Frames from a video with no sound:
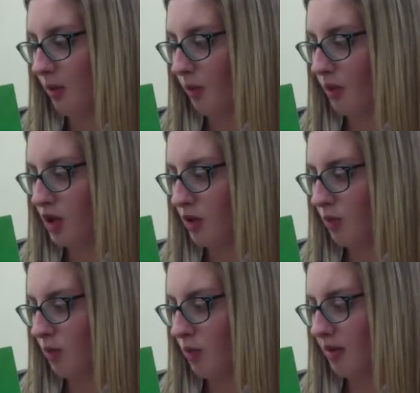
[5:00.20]
"Would you
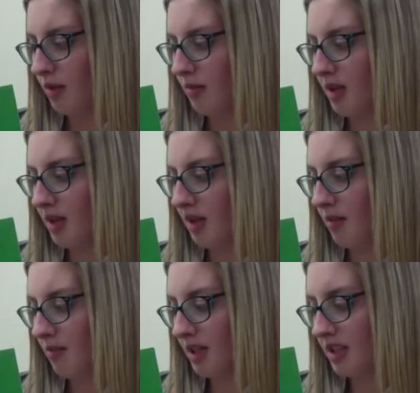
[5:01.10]
walk with me?"
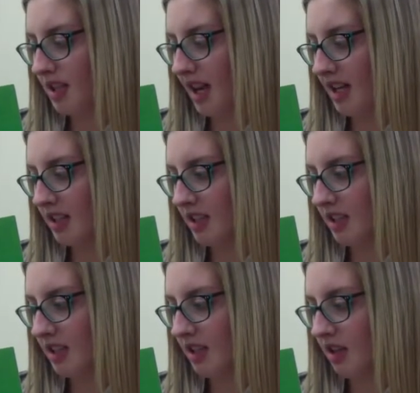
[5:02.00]
Buzzy
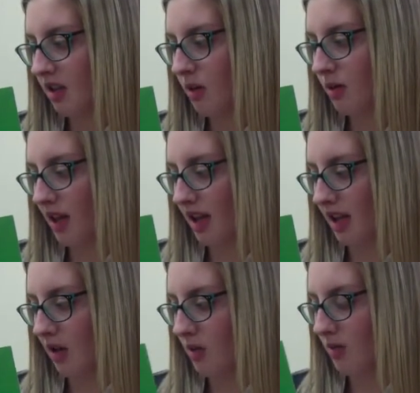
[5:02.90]
asked. "No, thank you,"